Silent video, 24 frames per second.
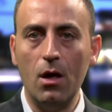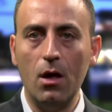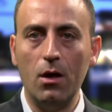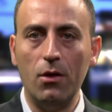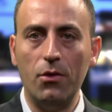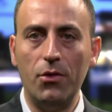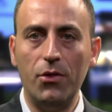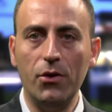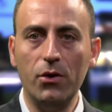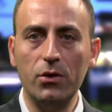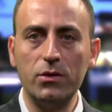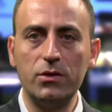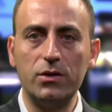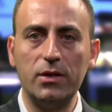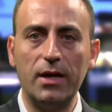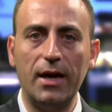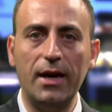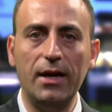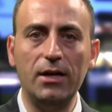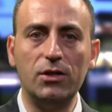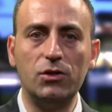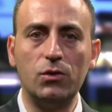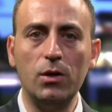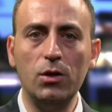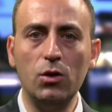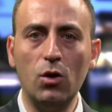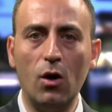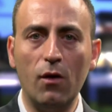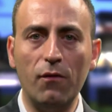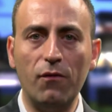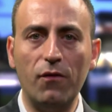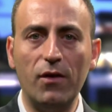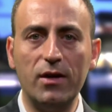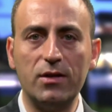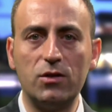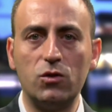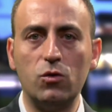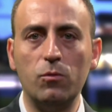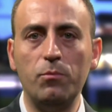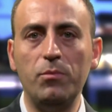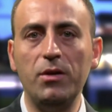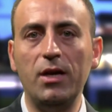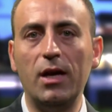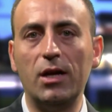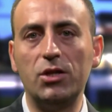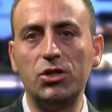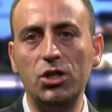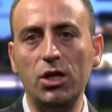Thus, a trade-off has to
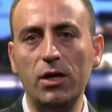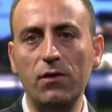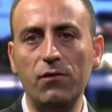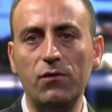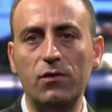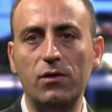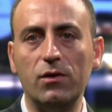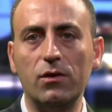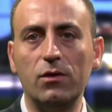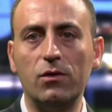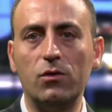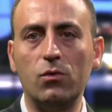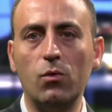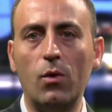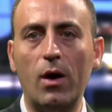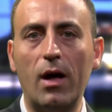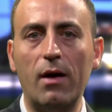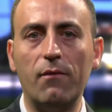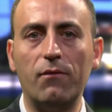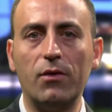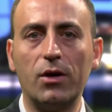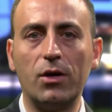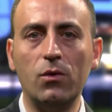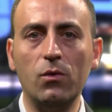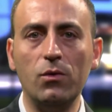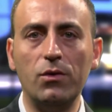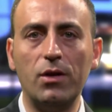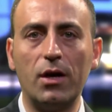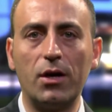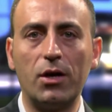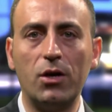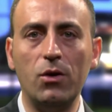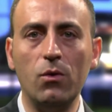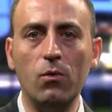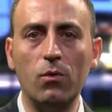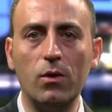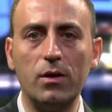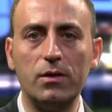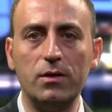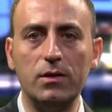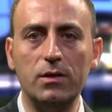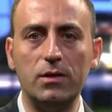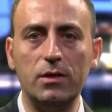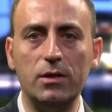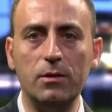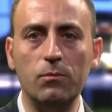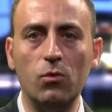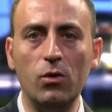be achieved to have a good accuracy
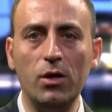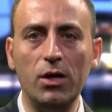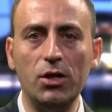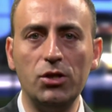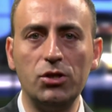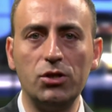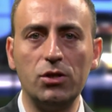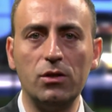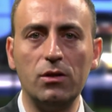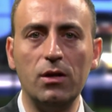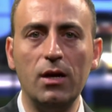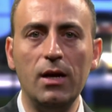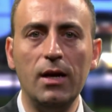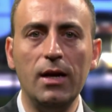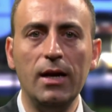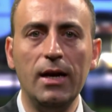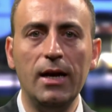simulation